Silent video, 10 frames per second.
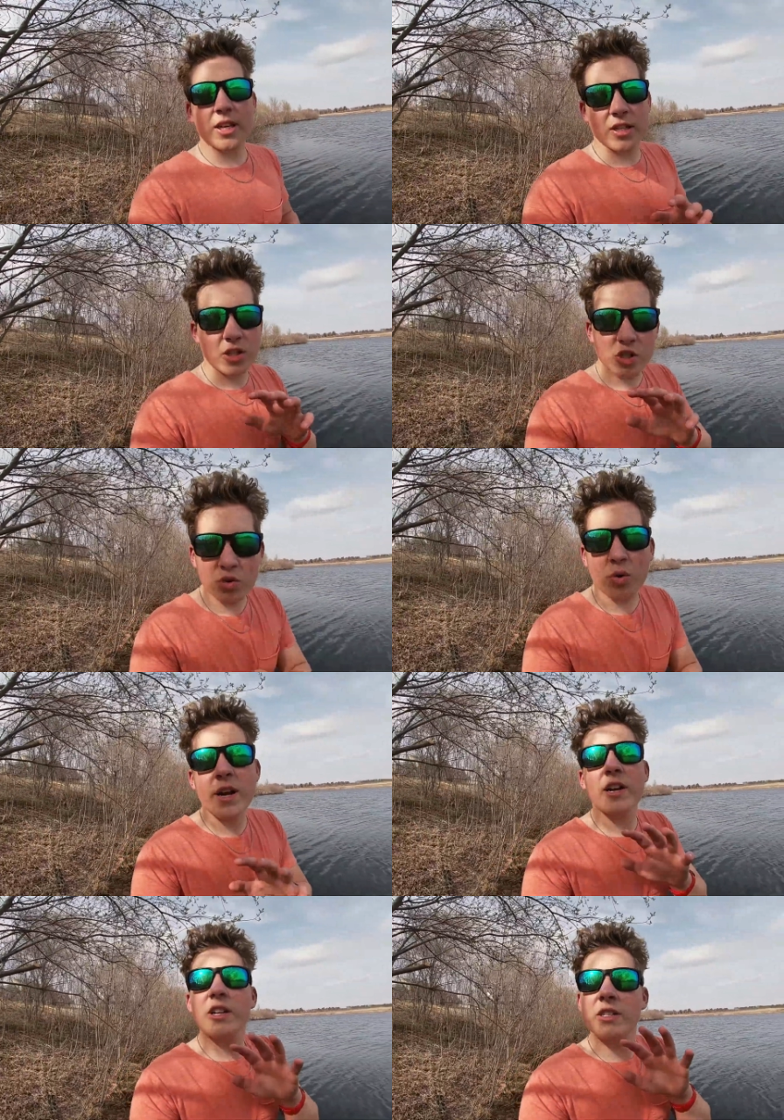get
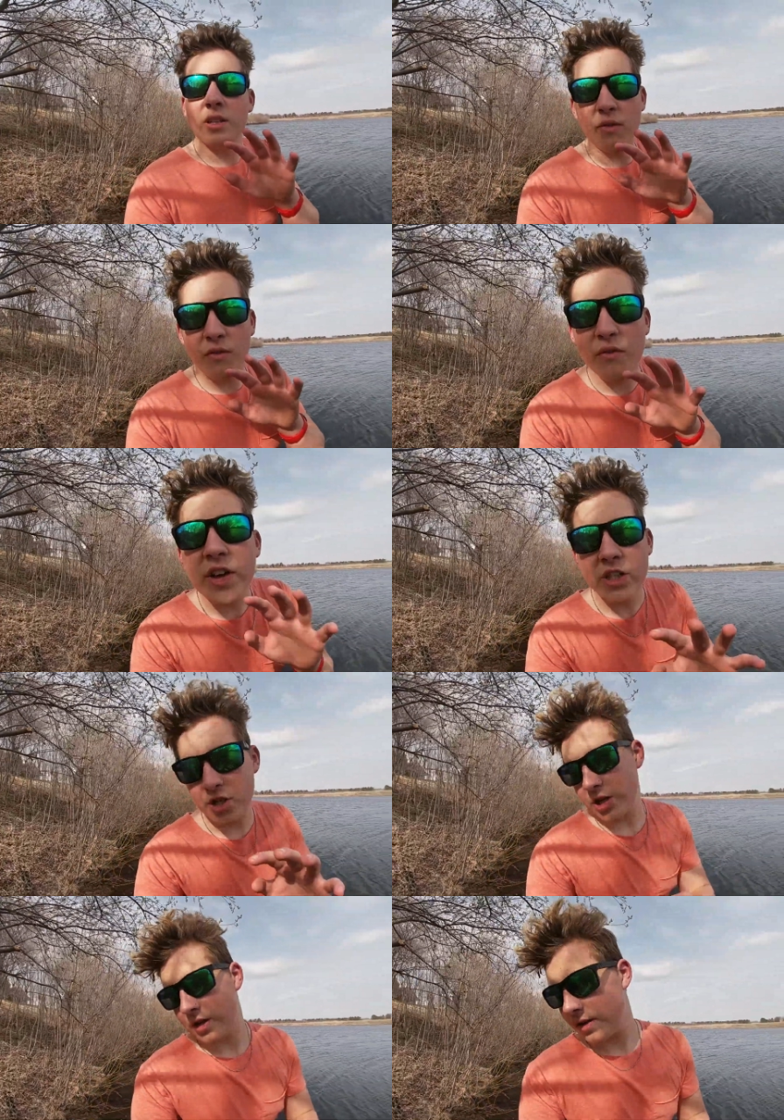straight to
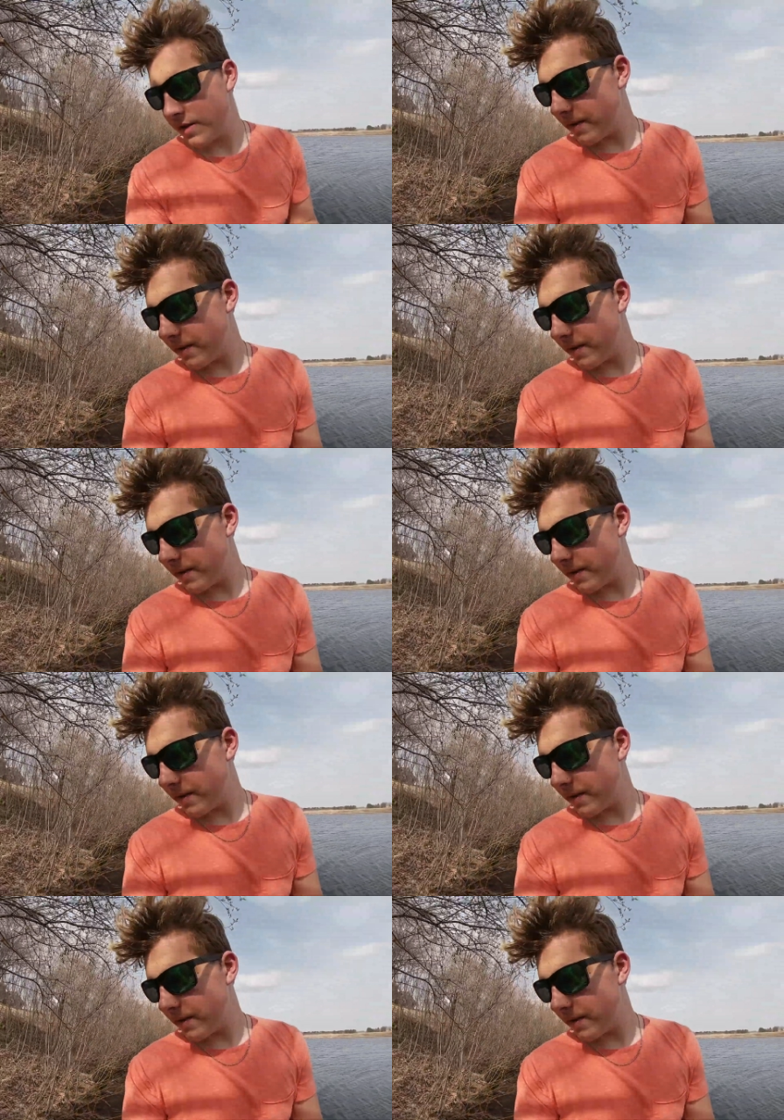fishing.